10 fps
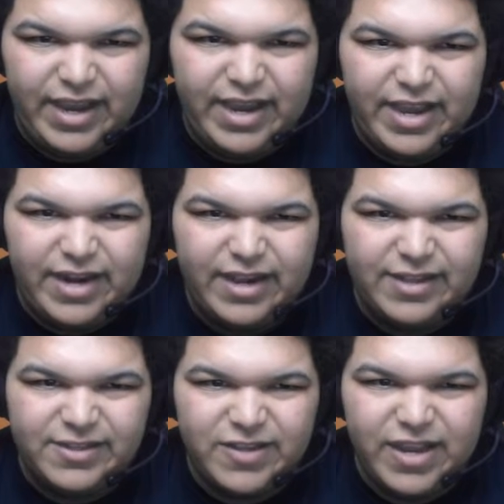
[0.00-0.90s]

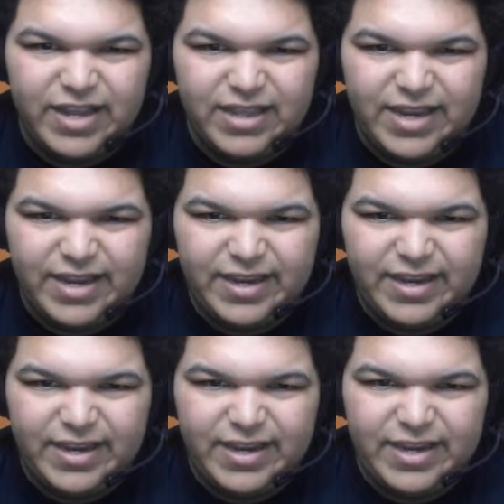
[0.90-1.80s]
And it's not like
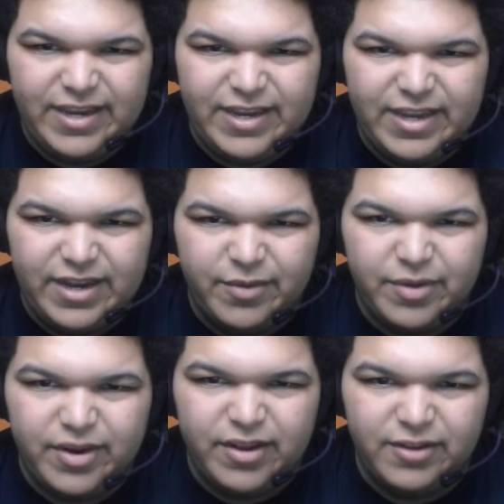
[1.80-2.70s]

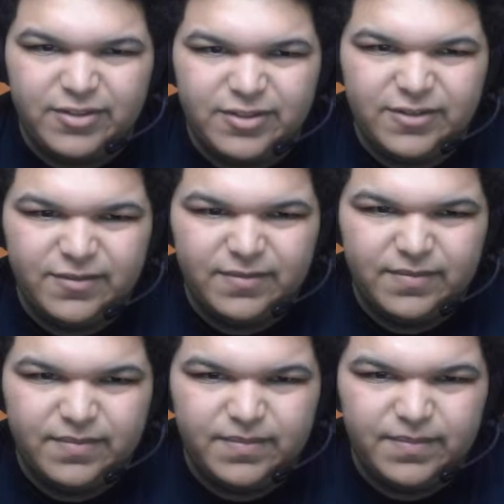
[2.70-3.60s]
anywhere else.
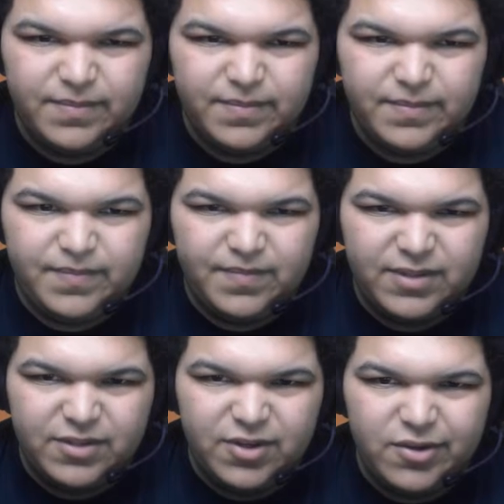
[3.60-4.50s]

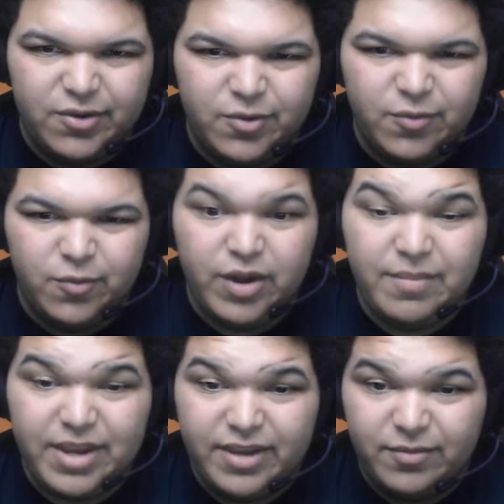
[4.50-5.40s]
So
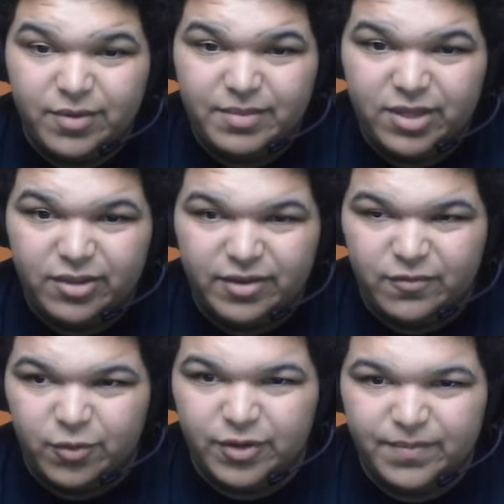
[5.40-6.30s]
what am I what am I
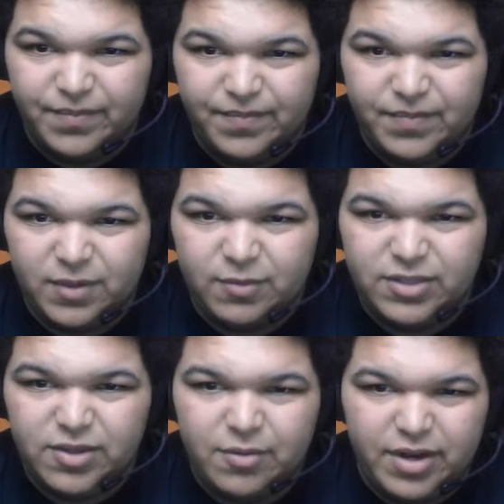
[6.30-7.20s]
looking for?
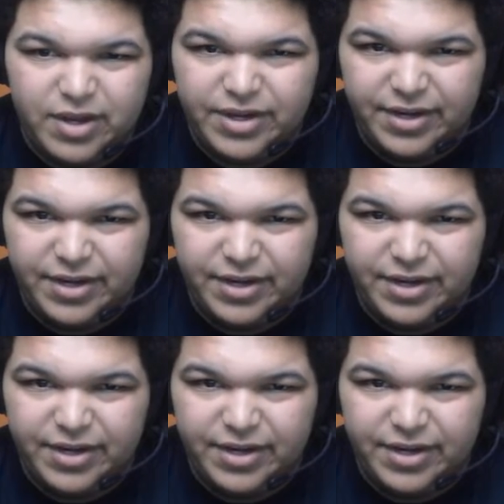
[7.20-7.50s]
What's going